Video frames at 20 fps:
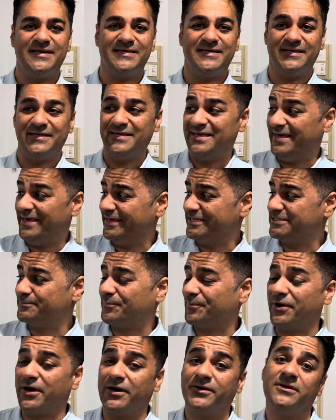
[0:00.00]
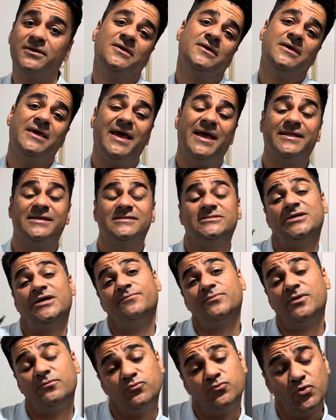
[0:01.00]
the sprout and the
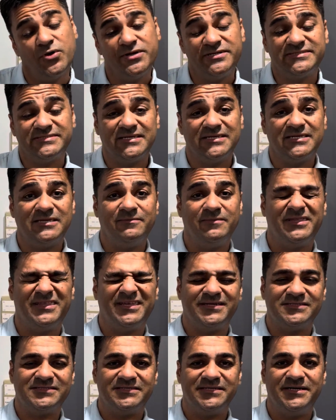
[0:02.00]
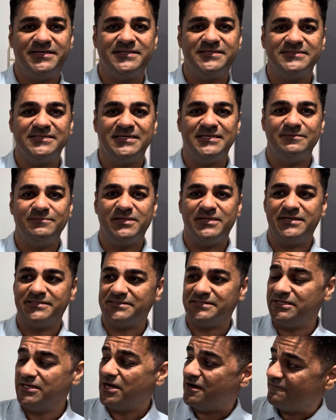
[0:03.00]
sometimes 20 centimeters 30 centimeters
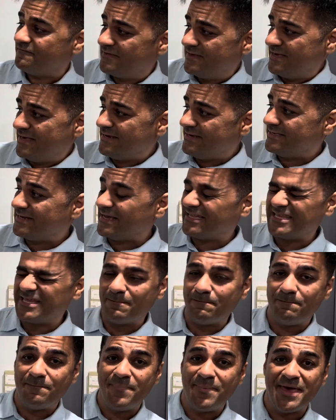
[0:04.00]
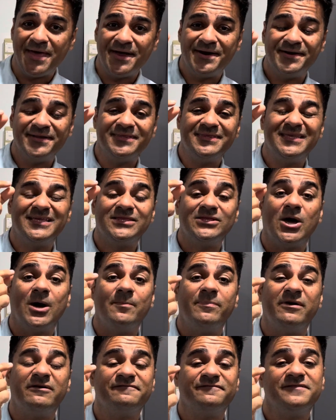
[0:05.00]
enough that the burn the
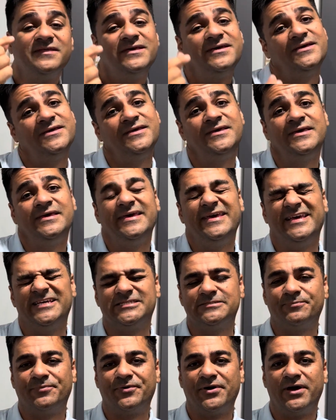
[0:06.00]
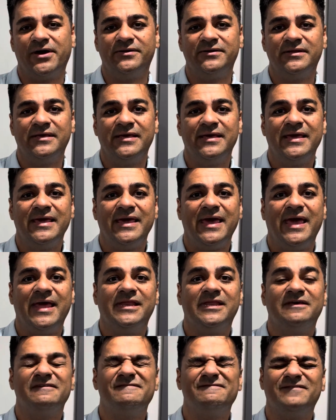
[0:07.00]
top of the sprout and
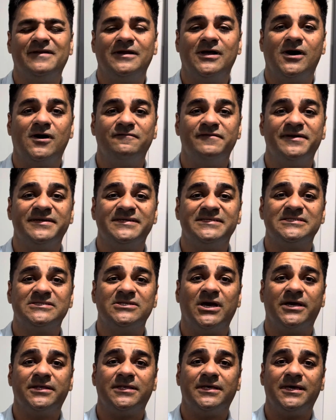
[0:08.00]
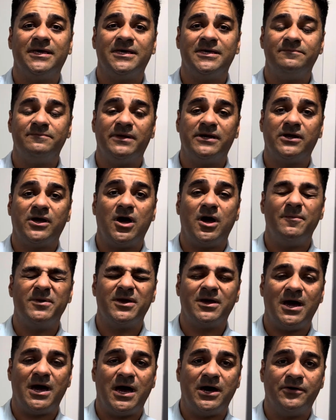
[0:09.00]
the flower is not able
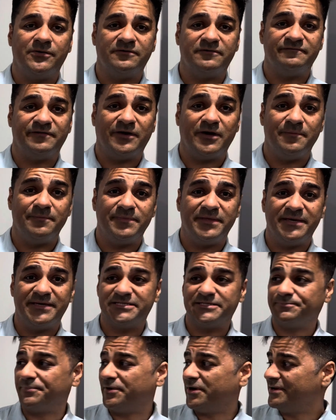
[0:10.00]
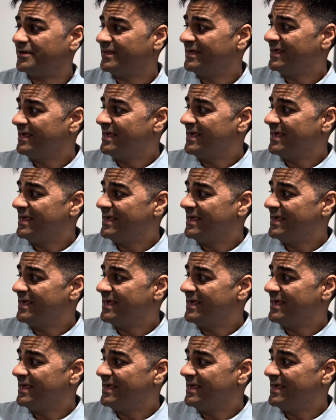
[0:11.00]
coming out from the sprout